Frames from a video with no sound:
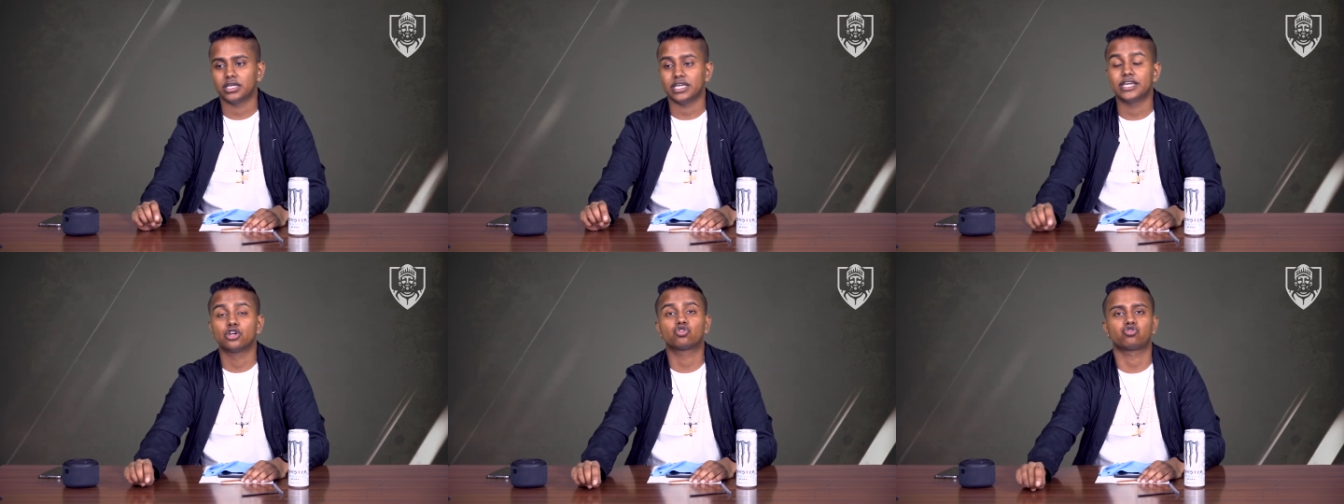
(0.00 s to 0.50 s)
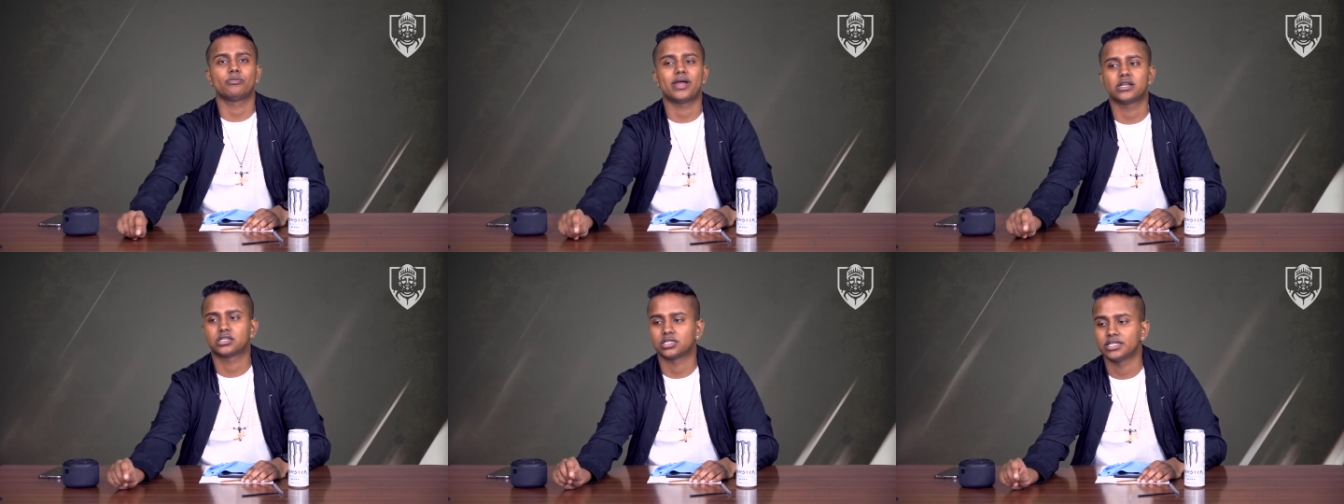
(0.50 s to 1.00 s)

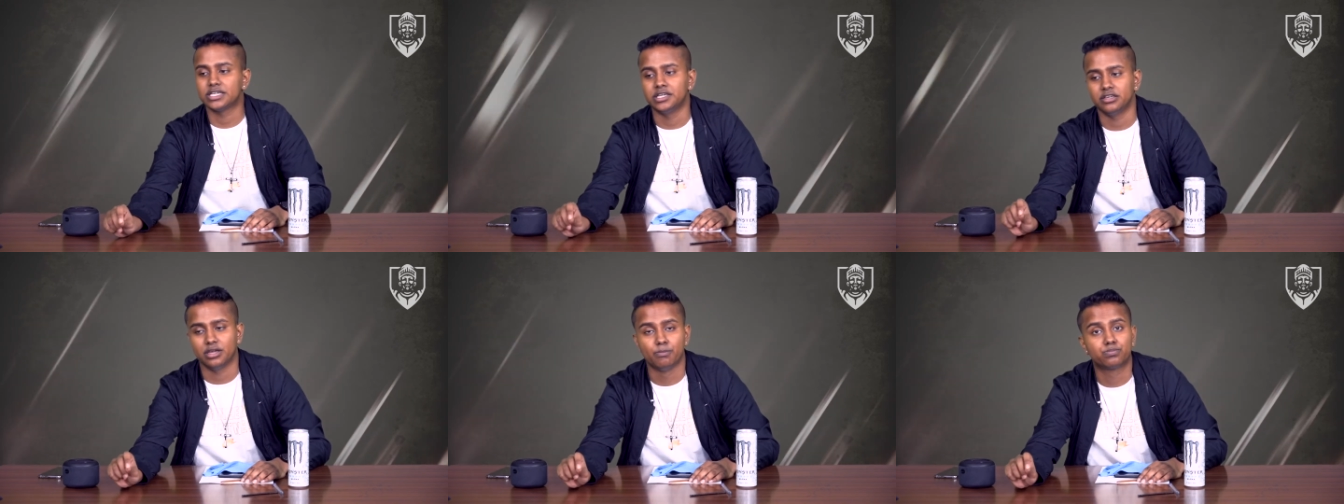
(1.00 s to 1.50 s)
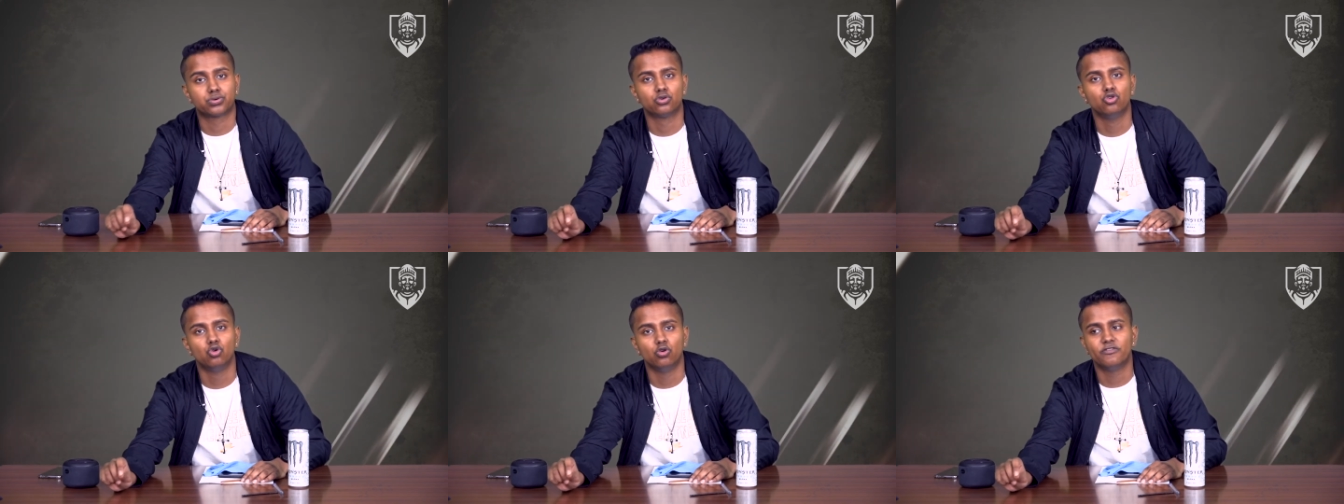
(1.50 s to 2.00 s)
incrementally
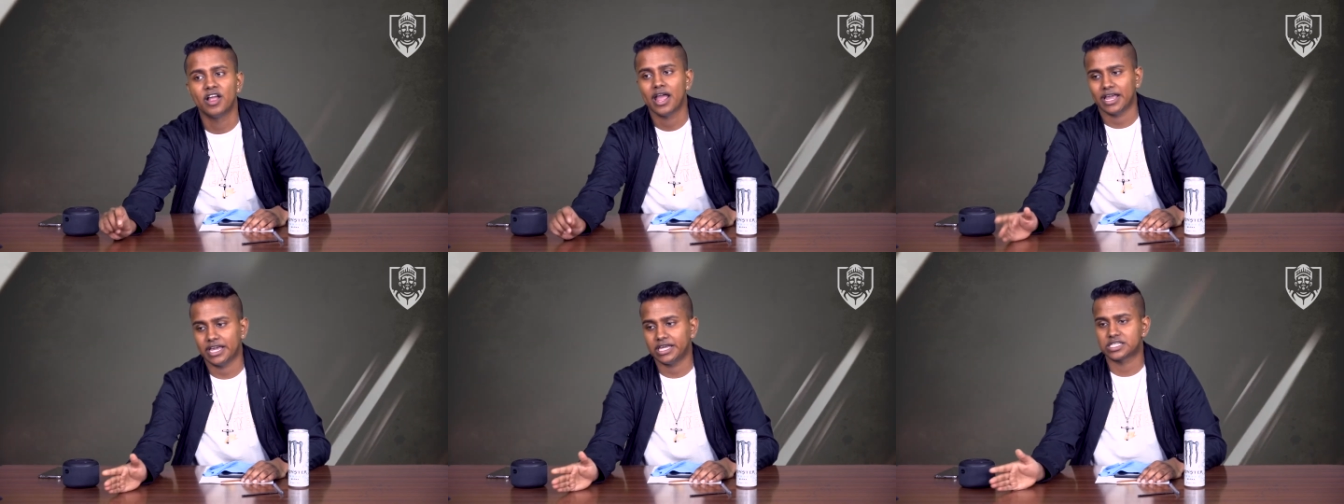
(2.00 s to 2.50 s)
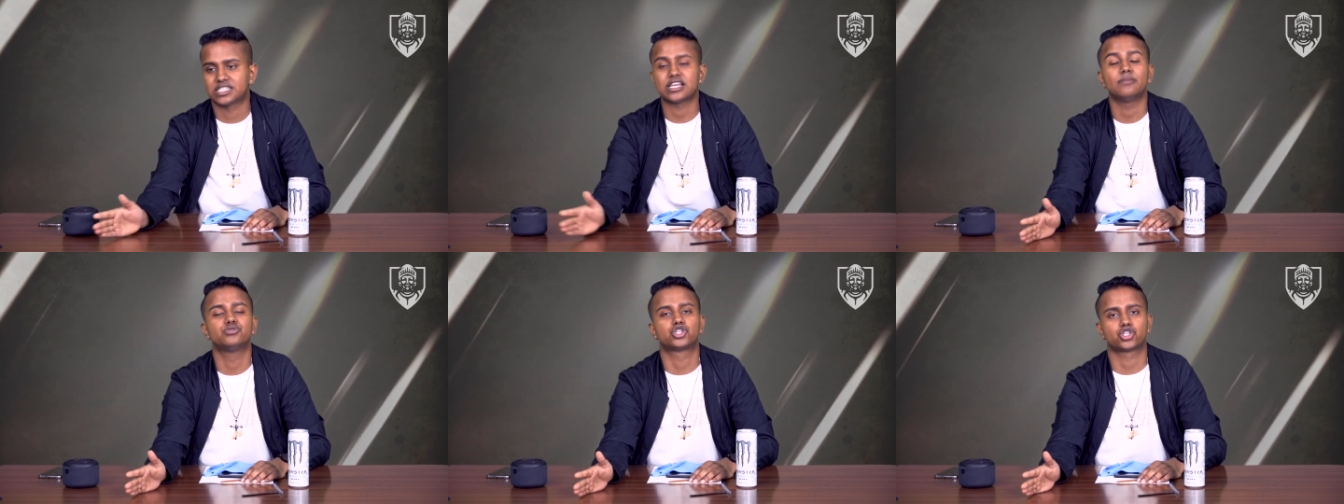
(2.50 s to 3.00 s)
improve a
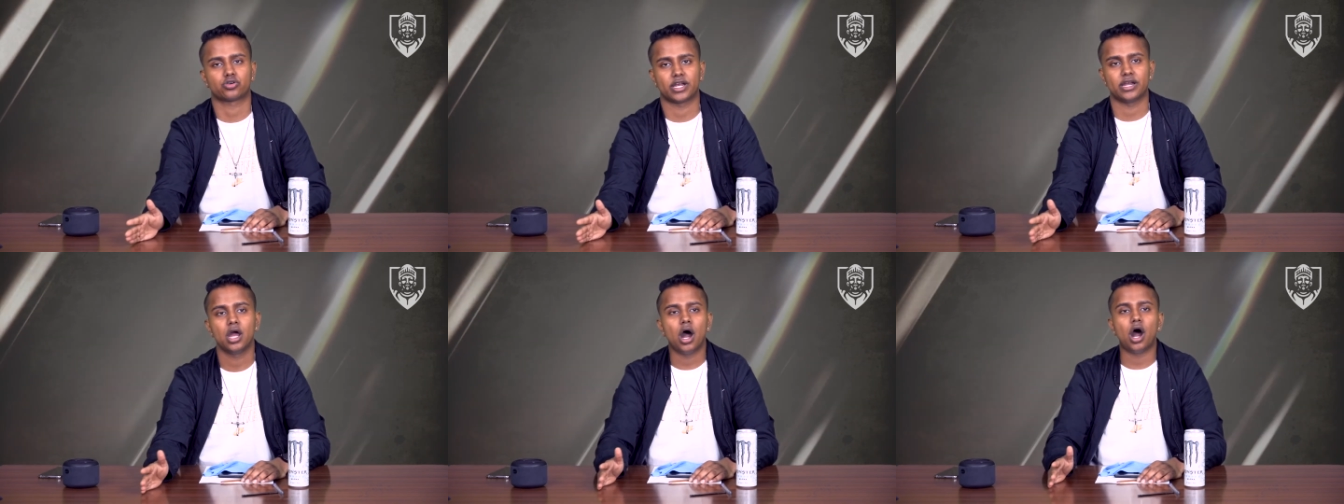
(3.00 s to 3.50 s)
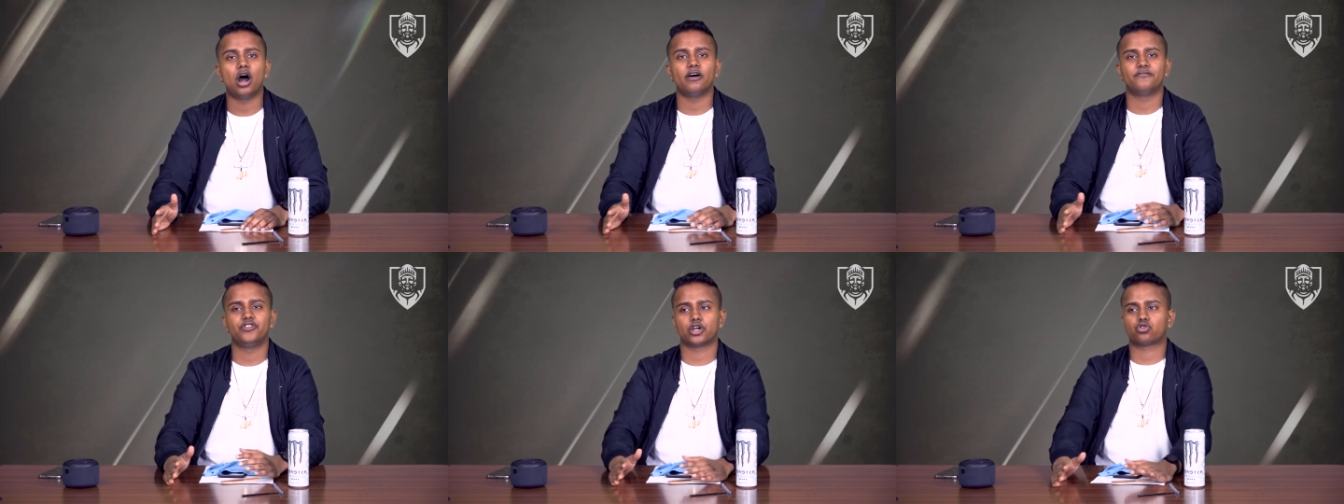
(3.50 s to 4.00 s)
substrate
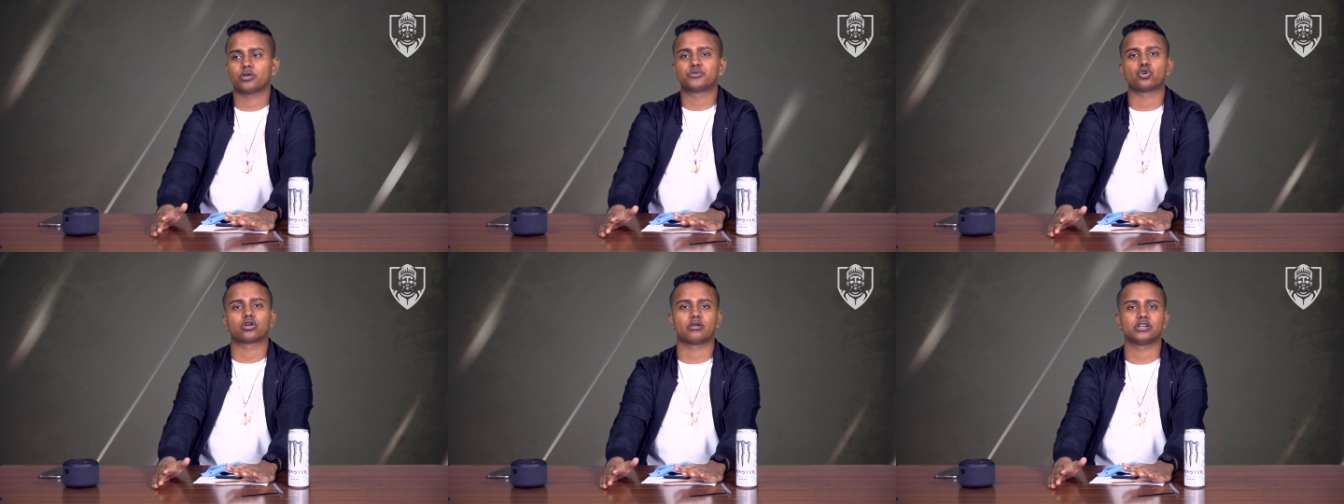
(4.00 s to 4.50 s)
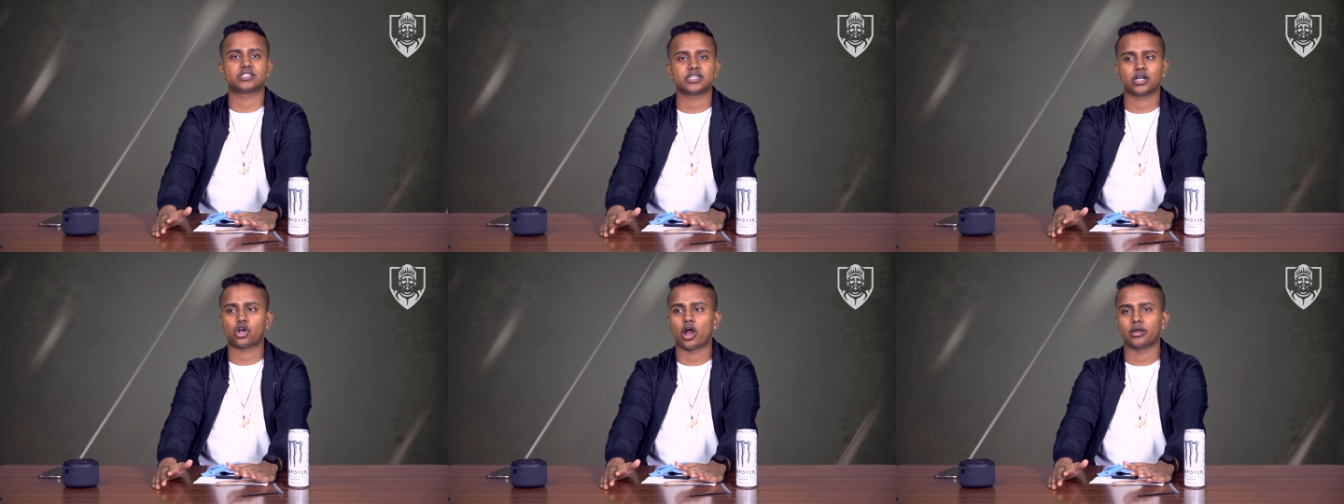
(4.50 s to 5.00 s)
of the cryptocurrency
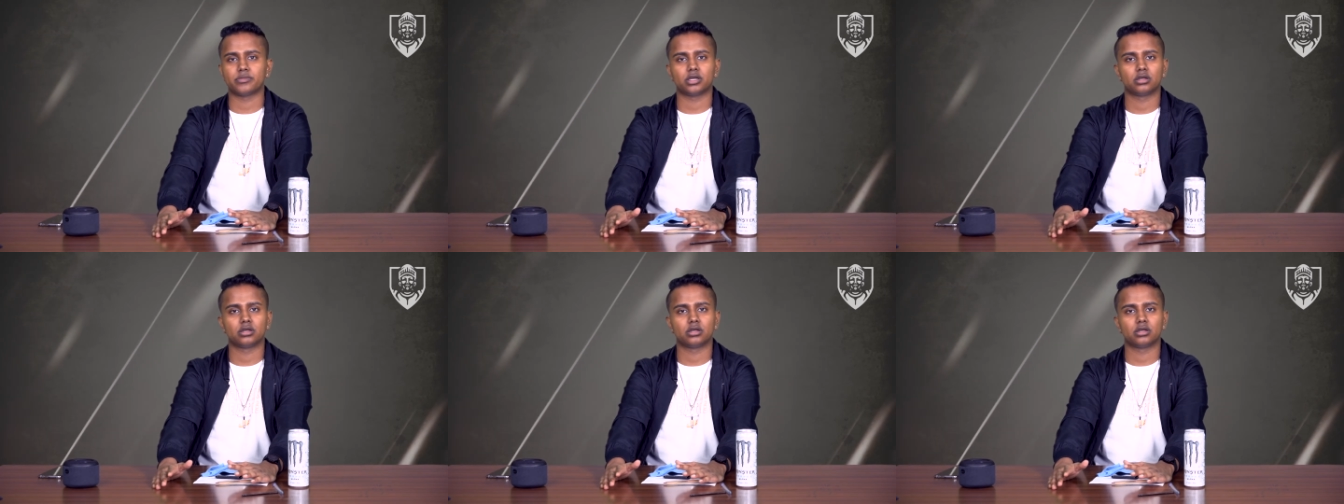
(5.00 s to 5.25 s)
economy.